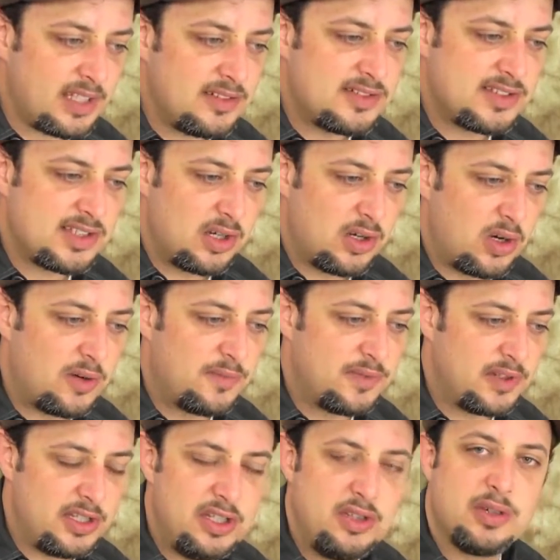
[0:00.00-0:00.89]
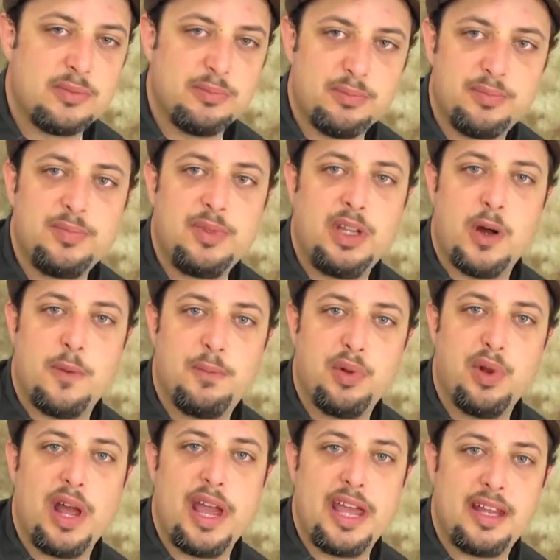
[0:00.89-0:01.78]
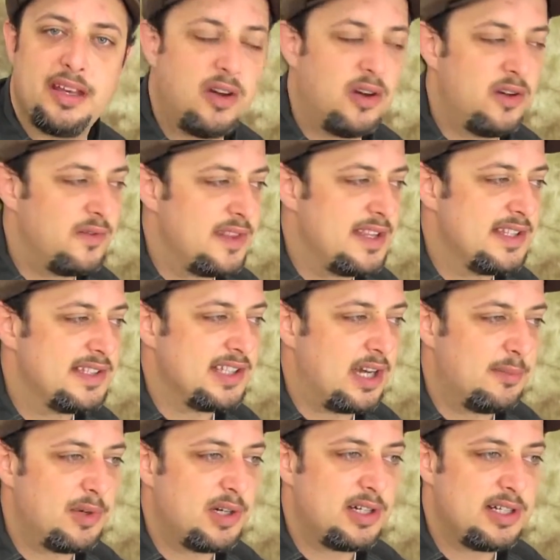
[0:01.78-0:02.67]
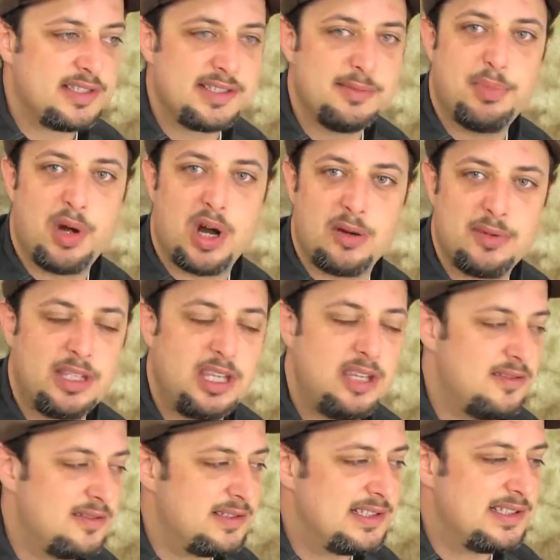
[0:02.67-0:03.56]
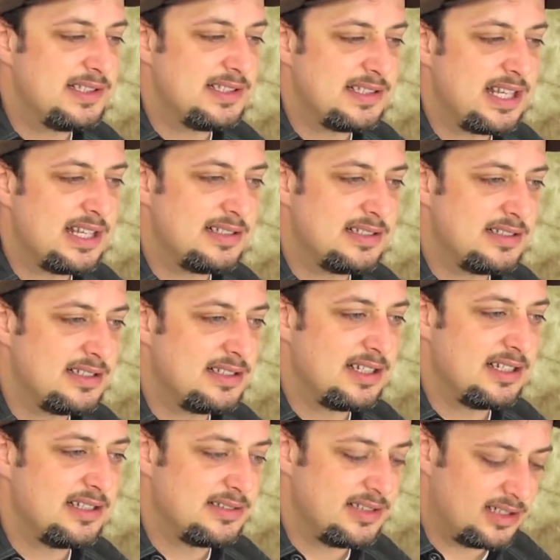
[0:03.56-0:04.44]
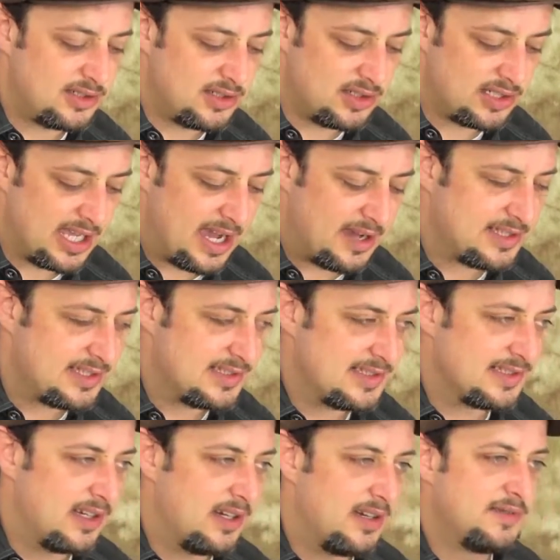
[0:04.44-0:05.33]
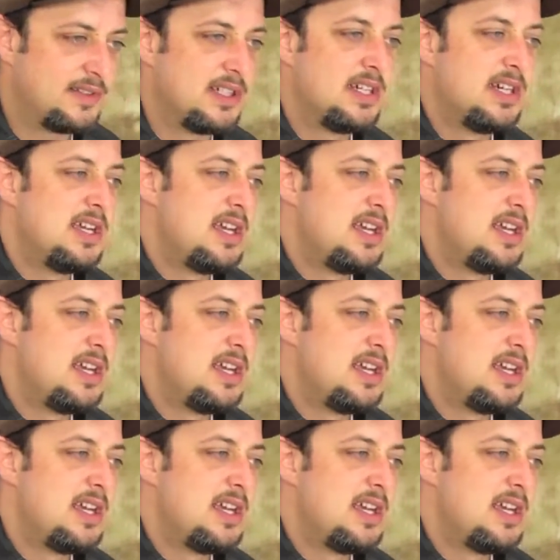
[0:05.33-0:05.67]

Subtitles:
So hopefully you can, play it over the summer at some barbecues and cookouts and stuff.